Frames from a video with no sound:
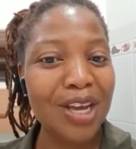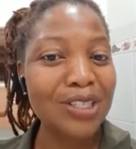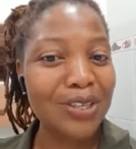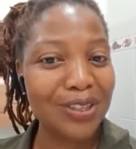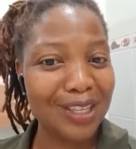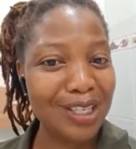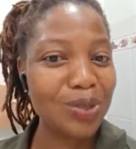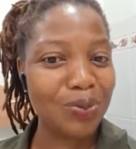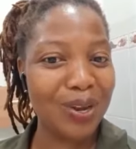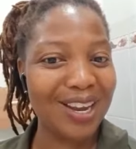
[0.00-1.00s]
So this
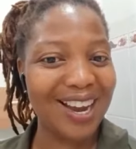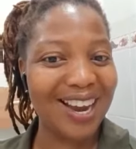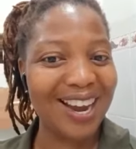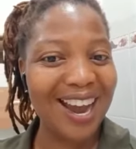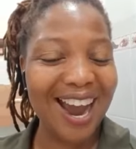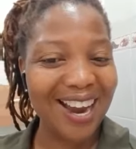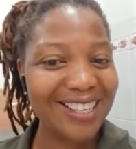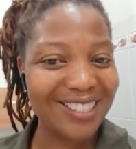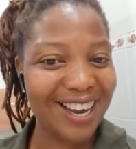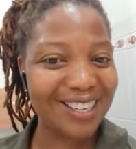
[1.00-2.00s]
week, I
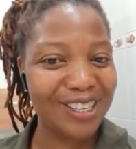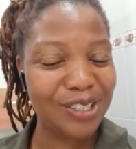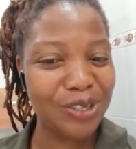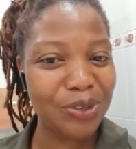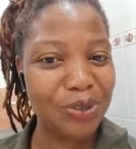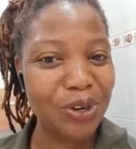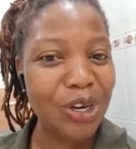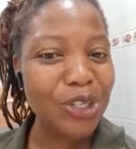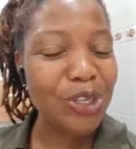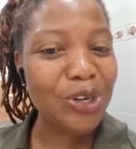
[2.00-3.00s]
challenge you
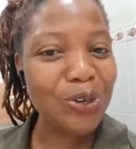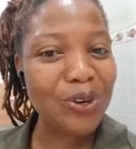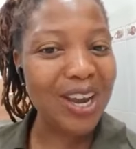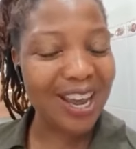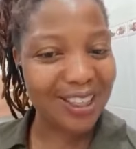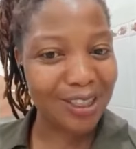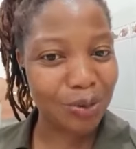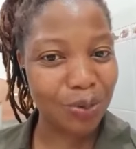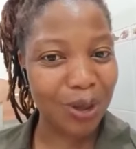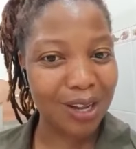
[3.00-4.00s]
to look at the
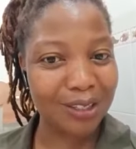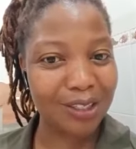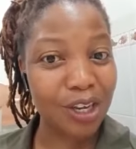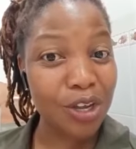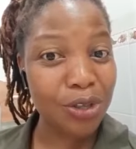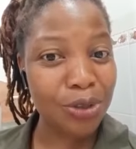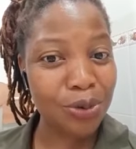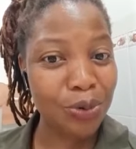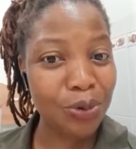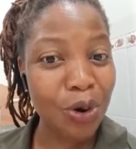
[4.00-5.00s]
world
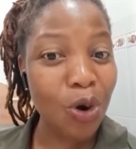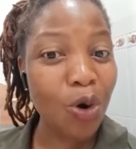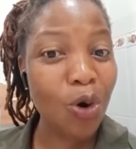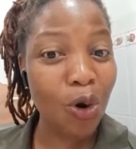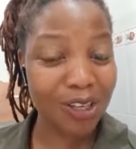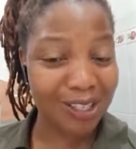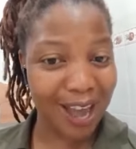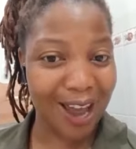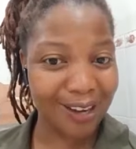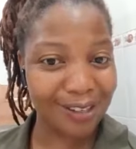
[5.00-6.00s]
through God's
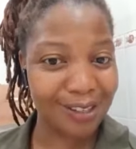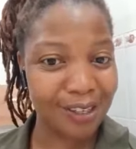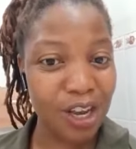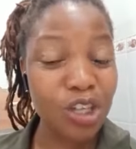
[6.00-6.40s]
eyes,